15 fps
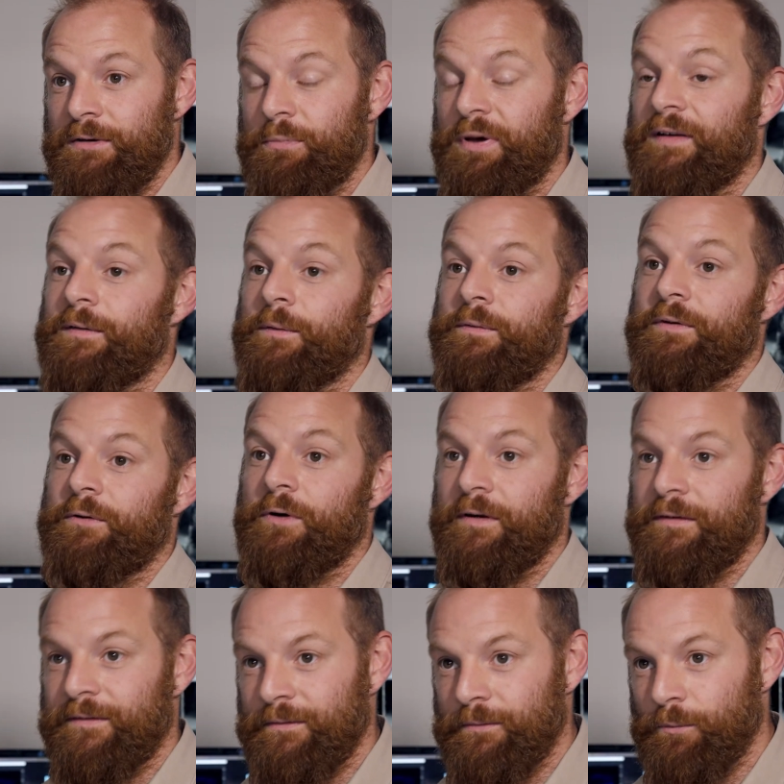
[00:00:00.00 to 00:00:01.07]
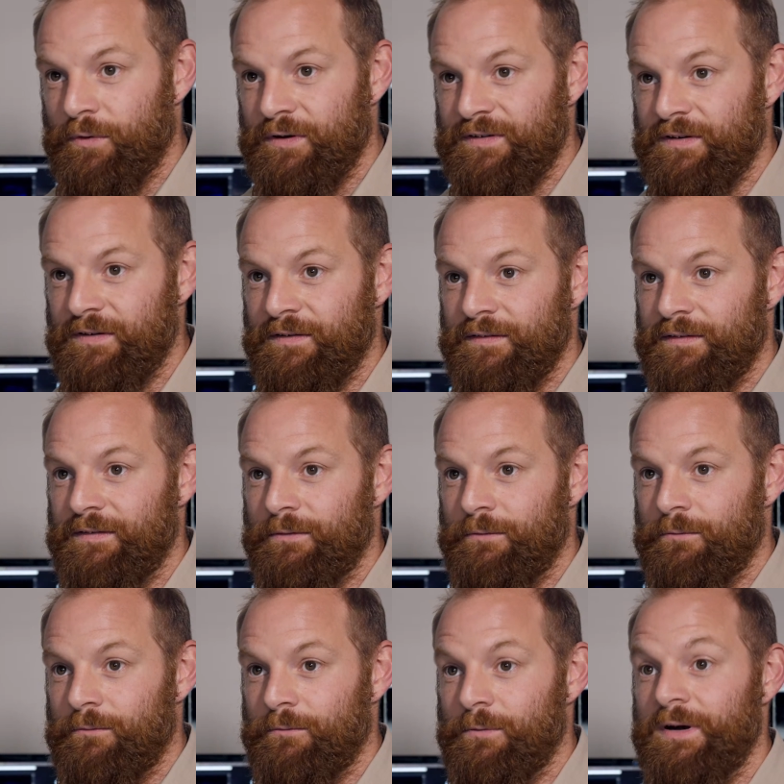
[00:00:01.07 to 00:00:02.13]
pixels across, which is
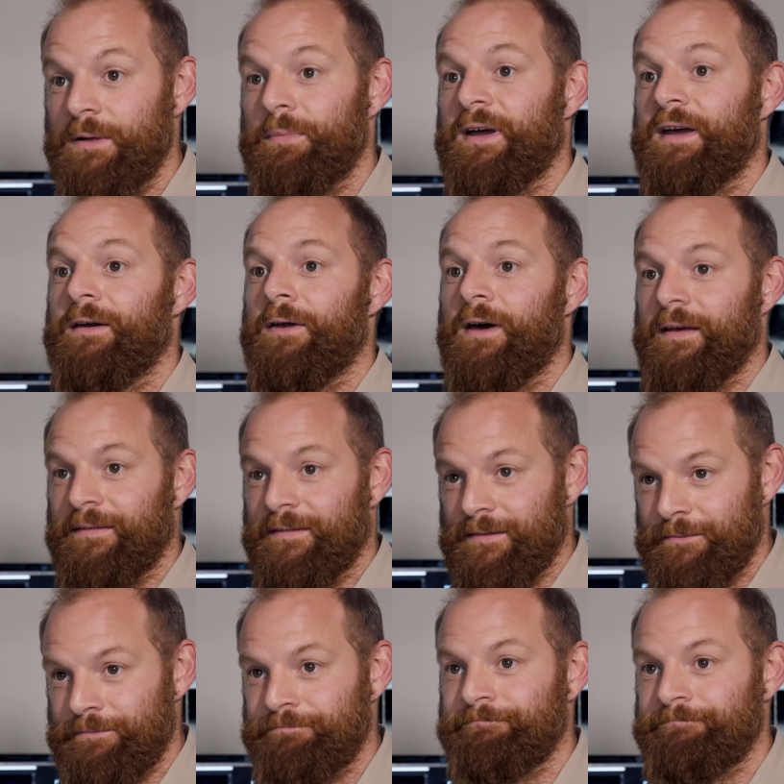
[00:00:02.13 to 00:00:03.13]
really big and nice.